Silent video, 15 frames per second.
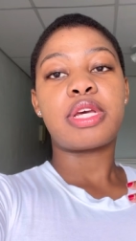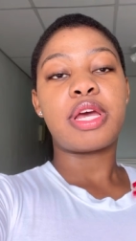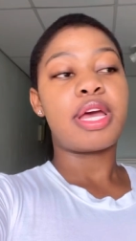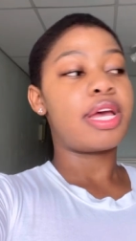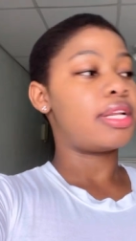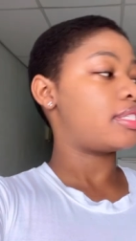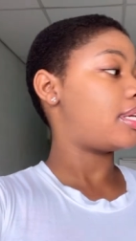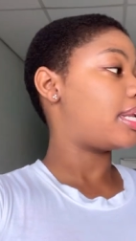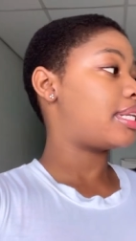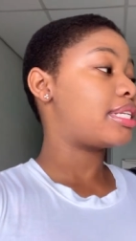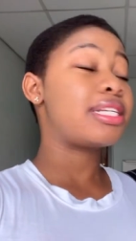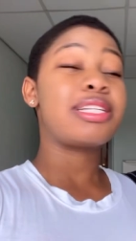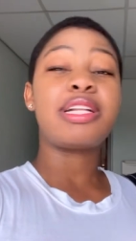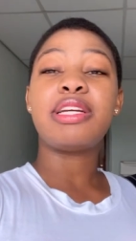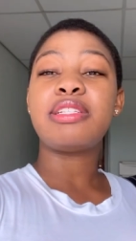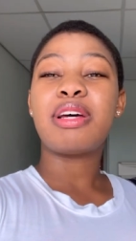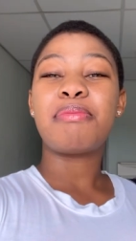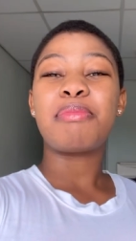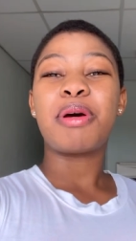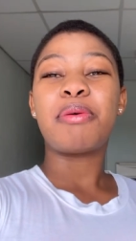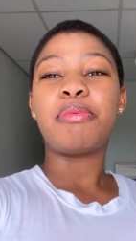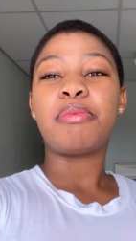and I uh, cleaned up
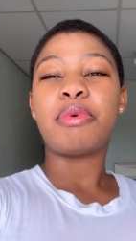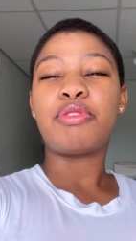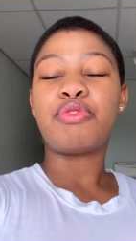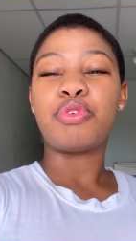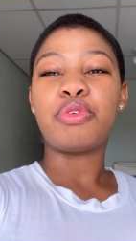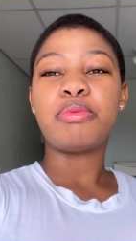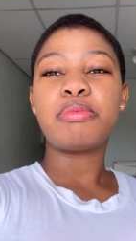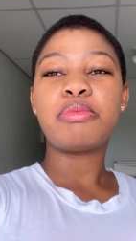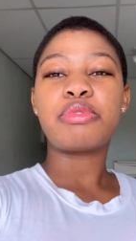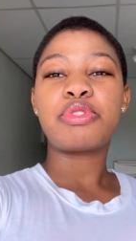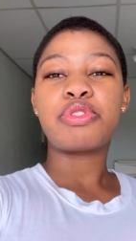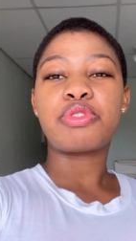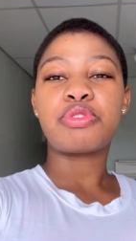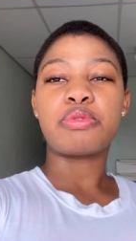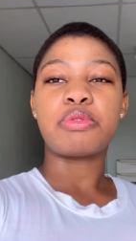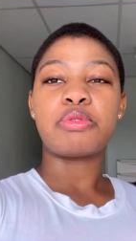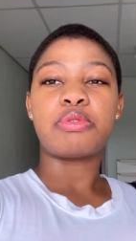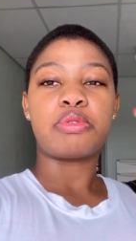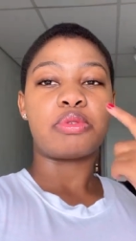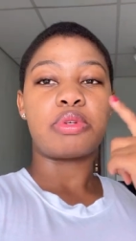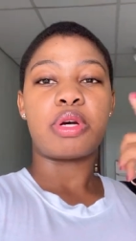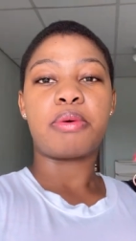my room
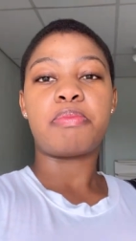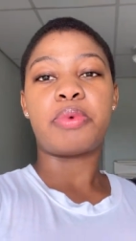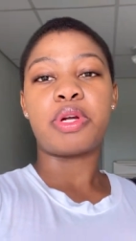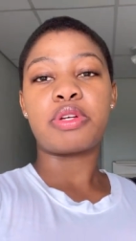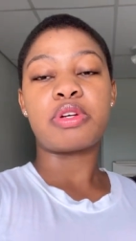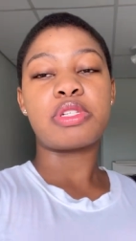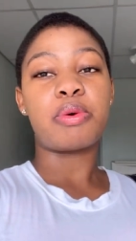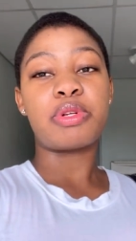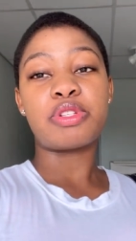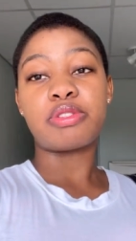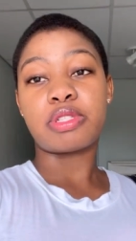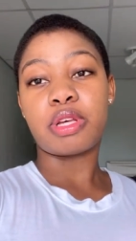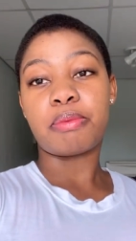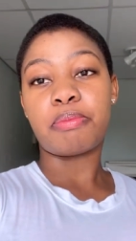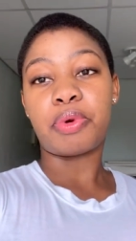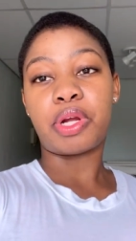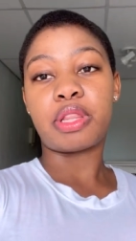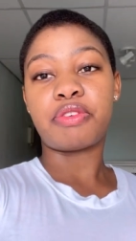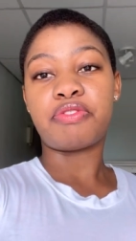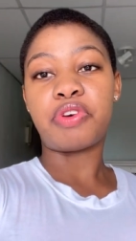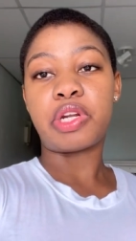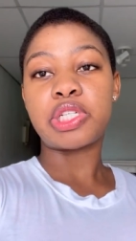to bring, because I want to start bringing the
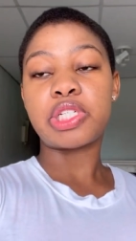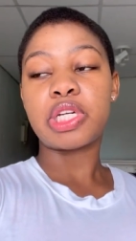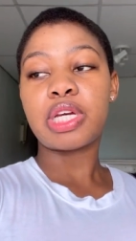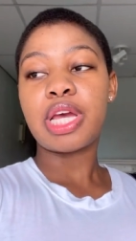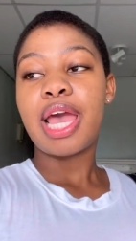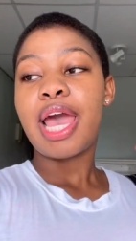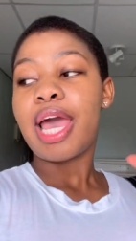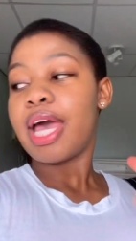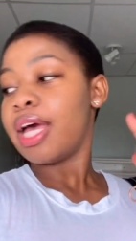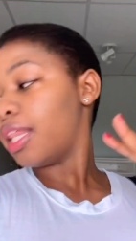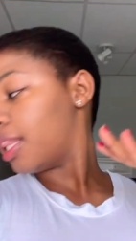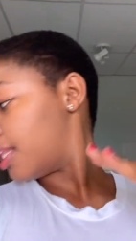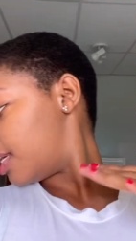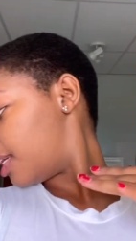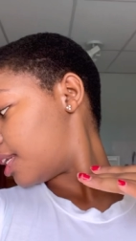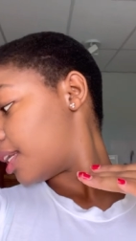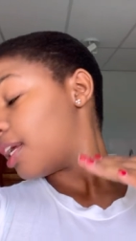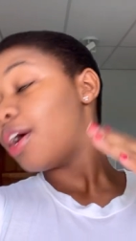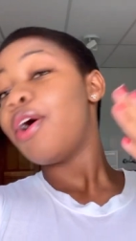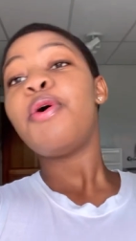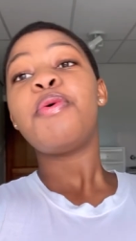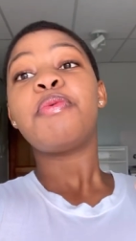furniture and then
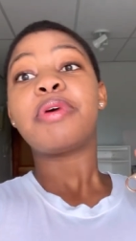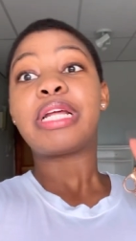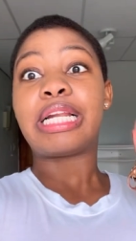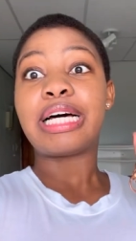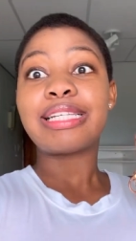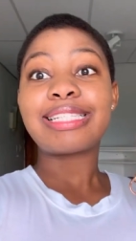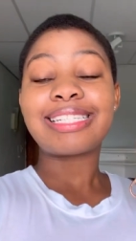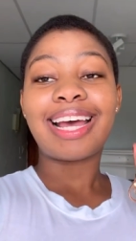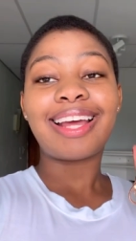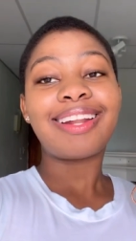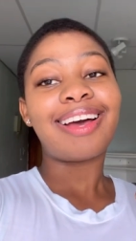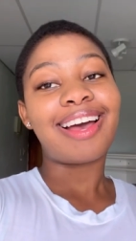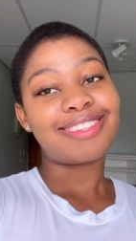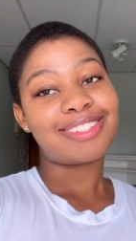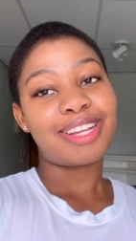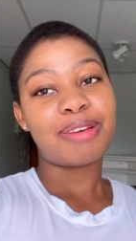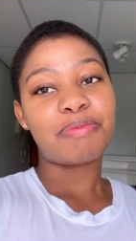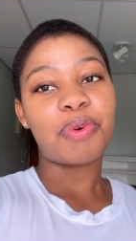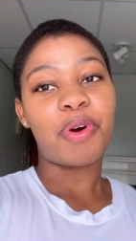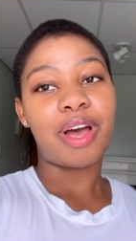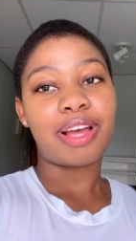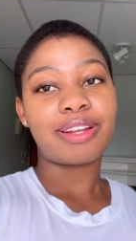oh last night I slept
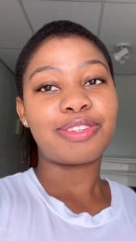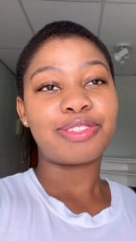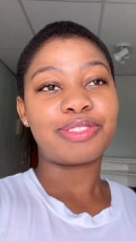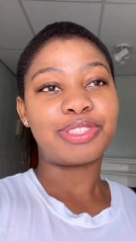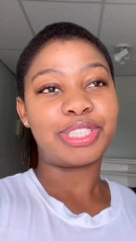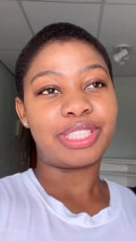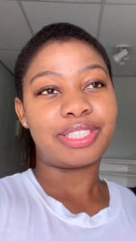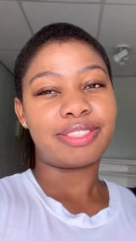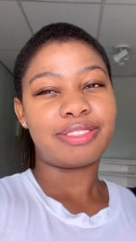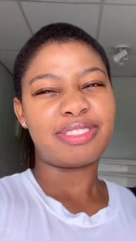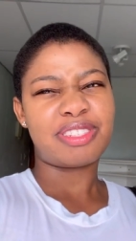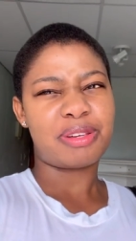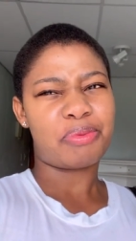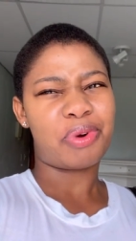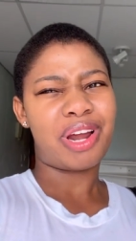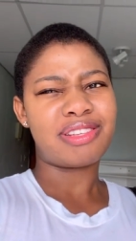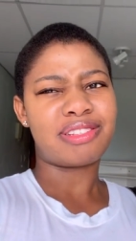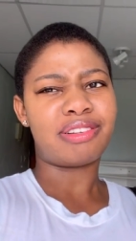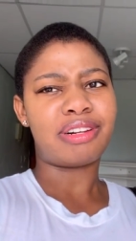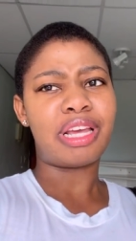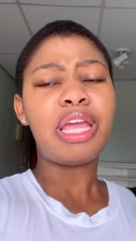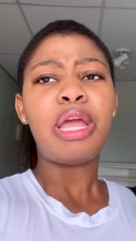quite good
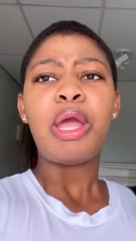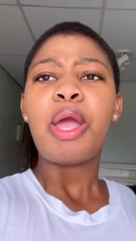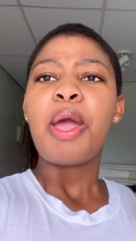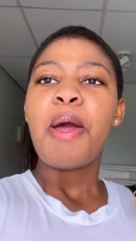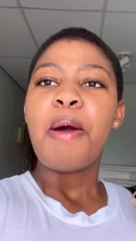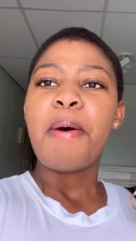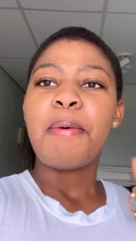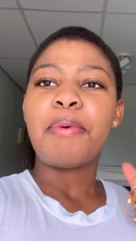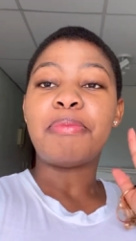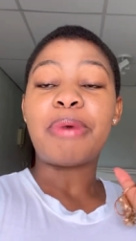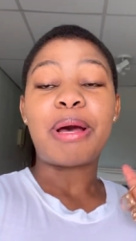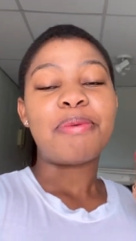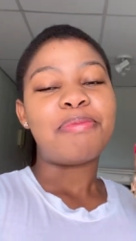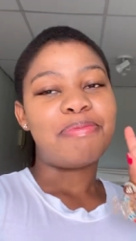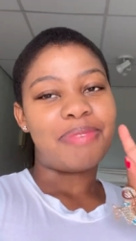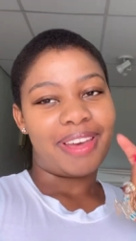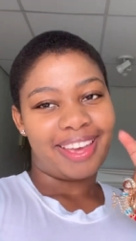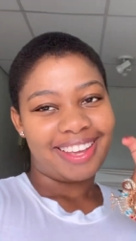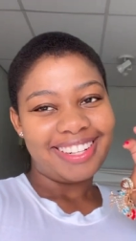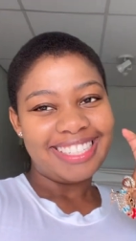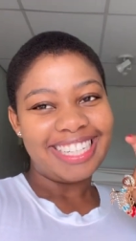surprisingly my bed